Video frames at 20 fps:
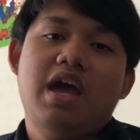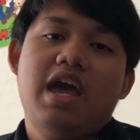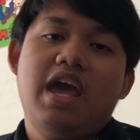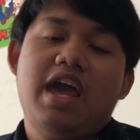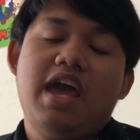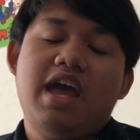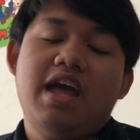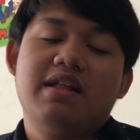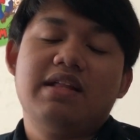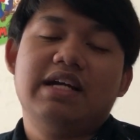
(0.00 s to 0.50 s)

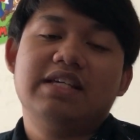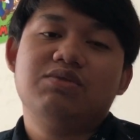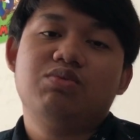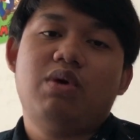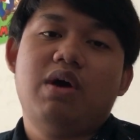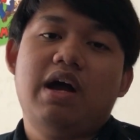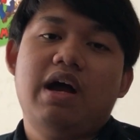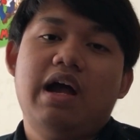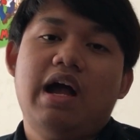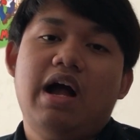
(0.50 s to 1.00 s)
and that's
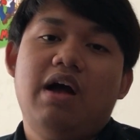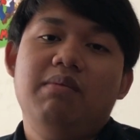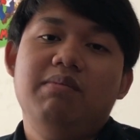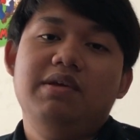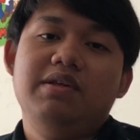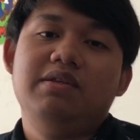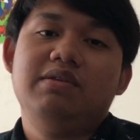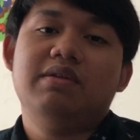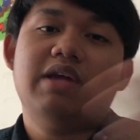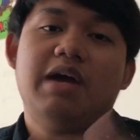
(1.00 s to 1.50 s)
why I've
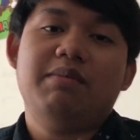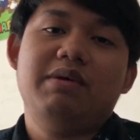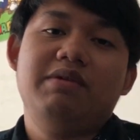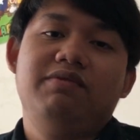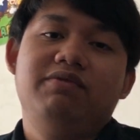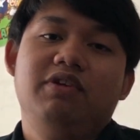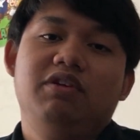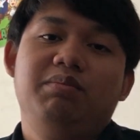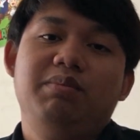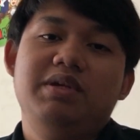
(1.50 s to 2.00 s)
been I've been
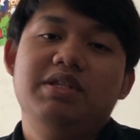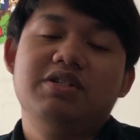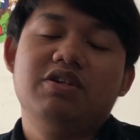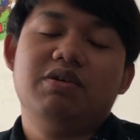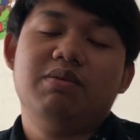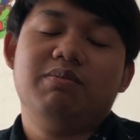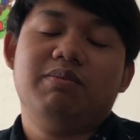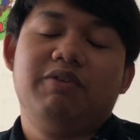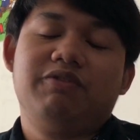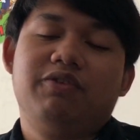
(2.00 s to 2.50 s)
Philippines
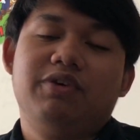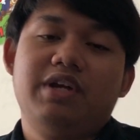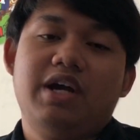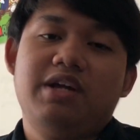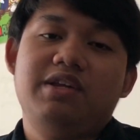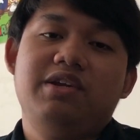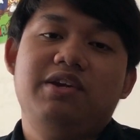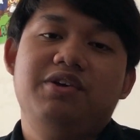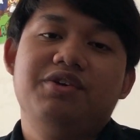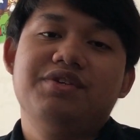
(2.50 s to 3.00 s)
uh, for
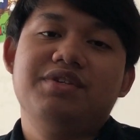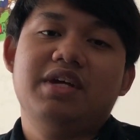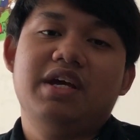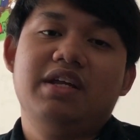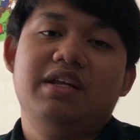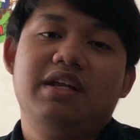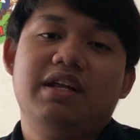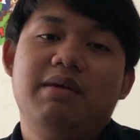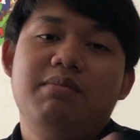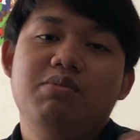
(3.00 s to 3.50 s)
nine years,
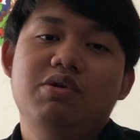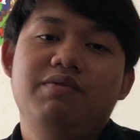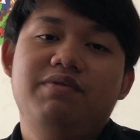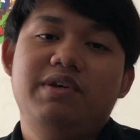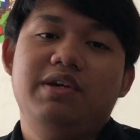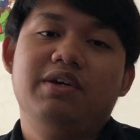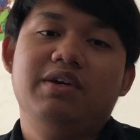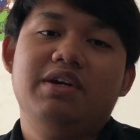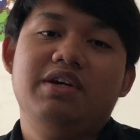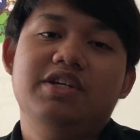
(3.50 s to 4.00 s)
and then I moved
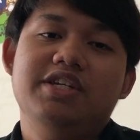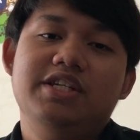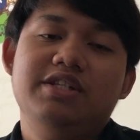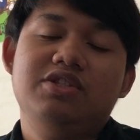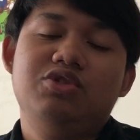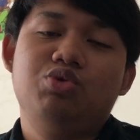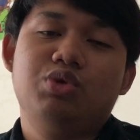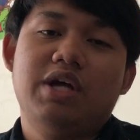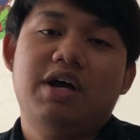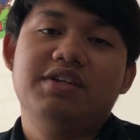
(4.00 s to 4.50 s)
here in
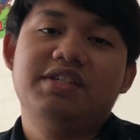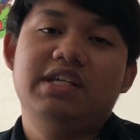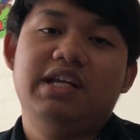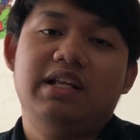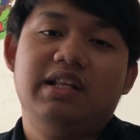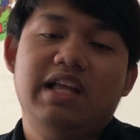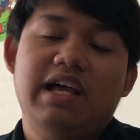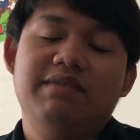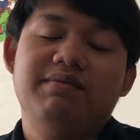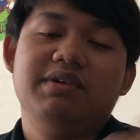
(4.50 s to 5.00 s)

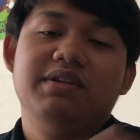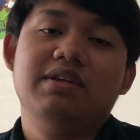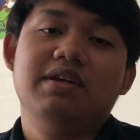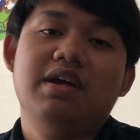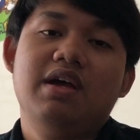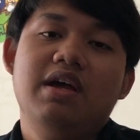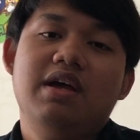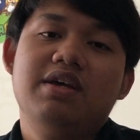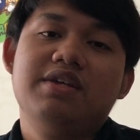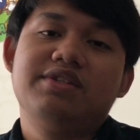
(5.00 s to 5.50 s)
2011.
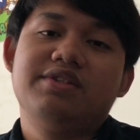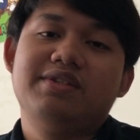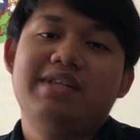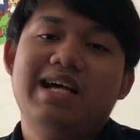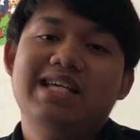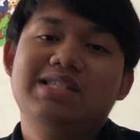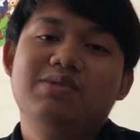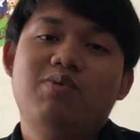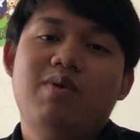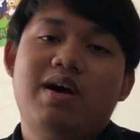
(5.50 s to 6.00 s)
So
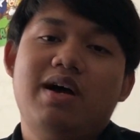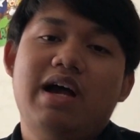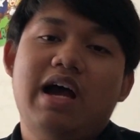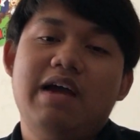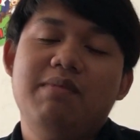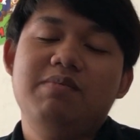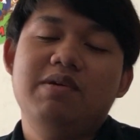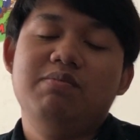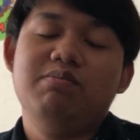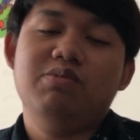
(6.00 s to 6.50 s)
that's why
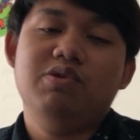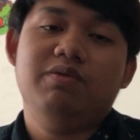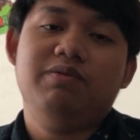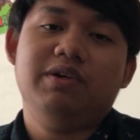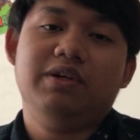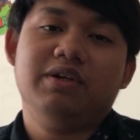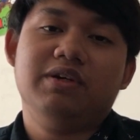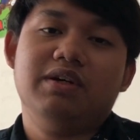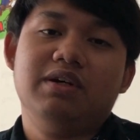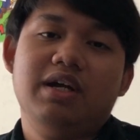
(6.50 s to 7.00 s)
I've been moved
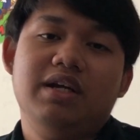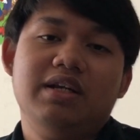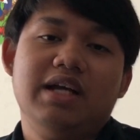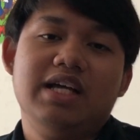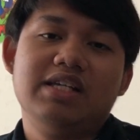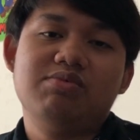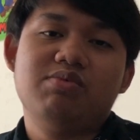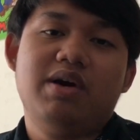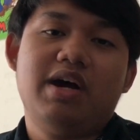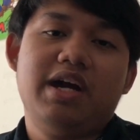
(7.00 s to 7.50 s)
here, and
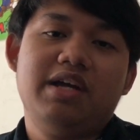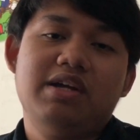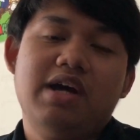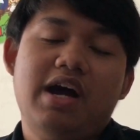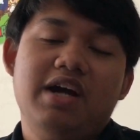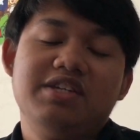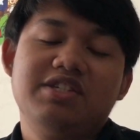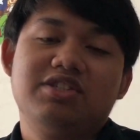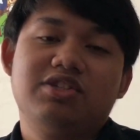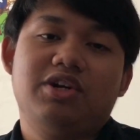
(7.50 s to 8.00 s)
that's why
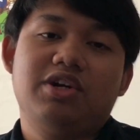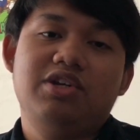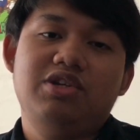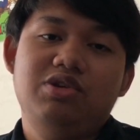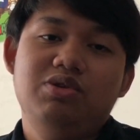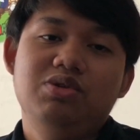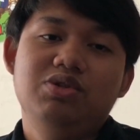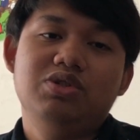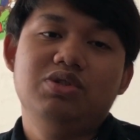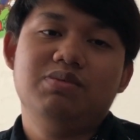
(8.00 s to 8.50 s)
I started
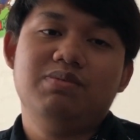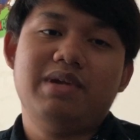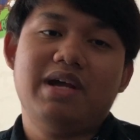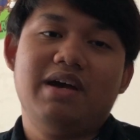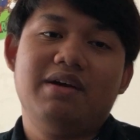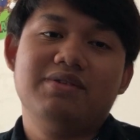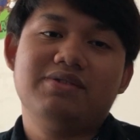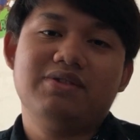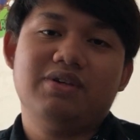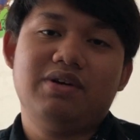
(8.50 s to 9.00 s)
YouTube
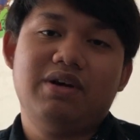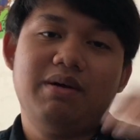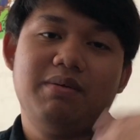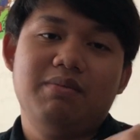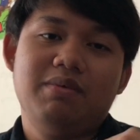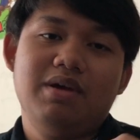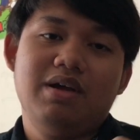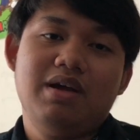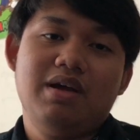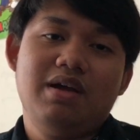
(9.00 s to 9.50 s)
now. So um,
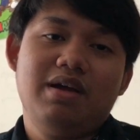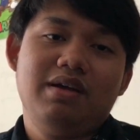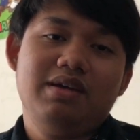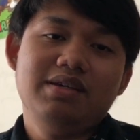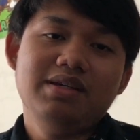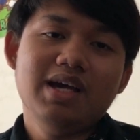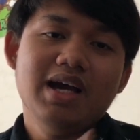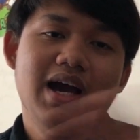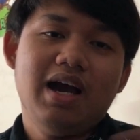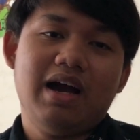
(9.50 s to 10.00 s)

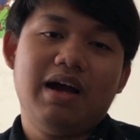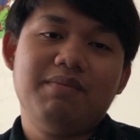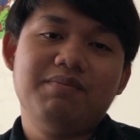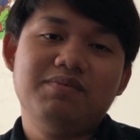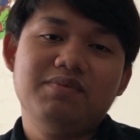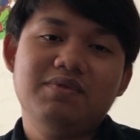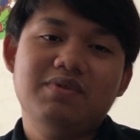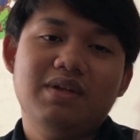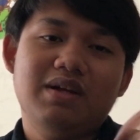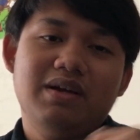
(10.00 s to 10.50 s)
yeah, i
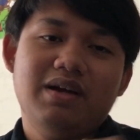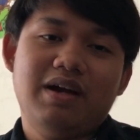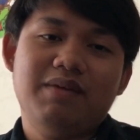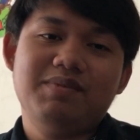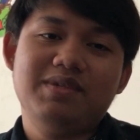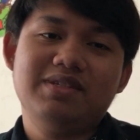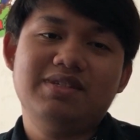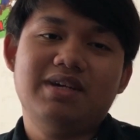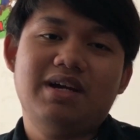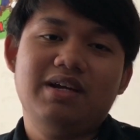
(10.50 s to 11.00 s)
I've
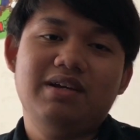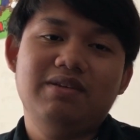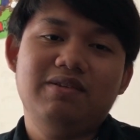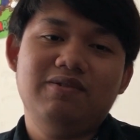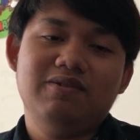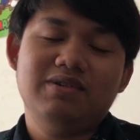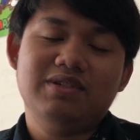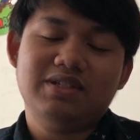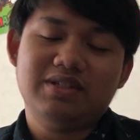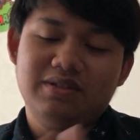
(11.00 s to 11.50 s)
decided to
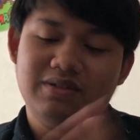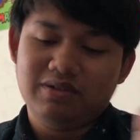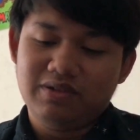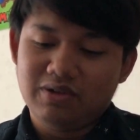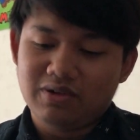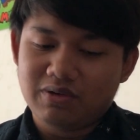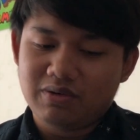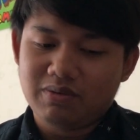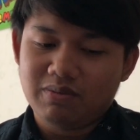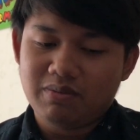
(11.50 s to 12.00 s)
do this. You
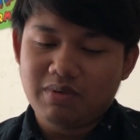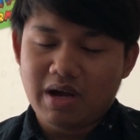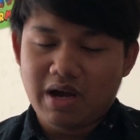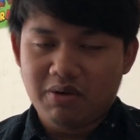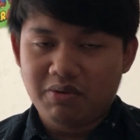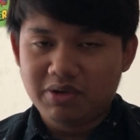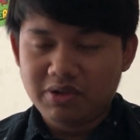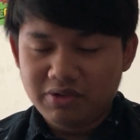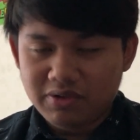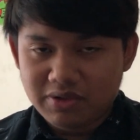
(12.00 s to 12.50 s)
know, I
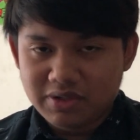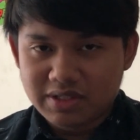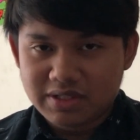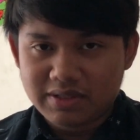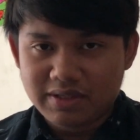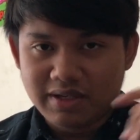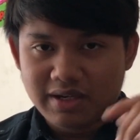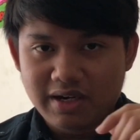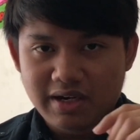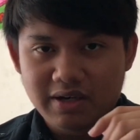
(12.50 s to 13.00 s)
want to do
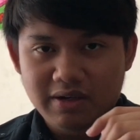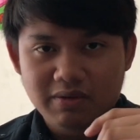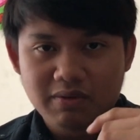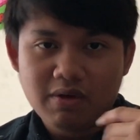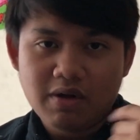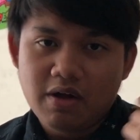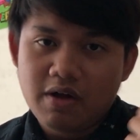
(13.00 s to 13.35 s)
this like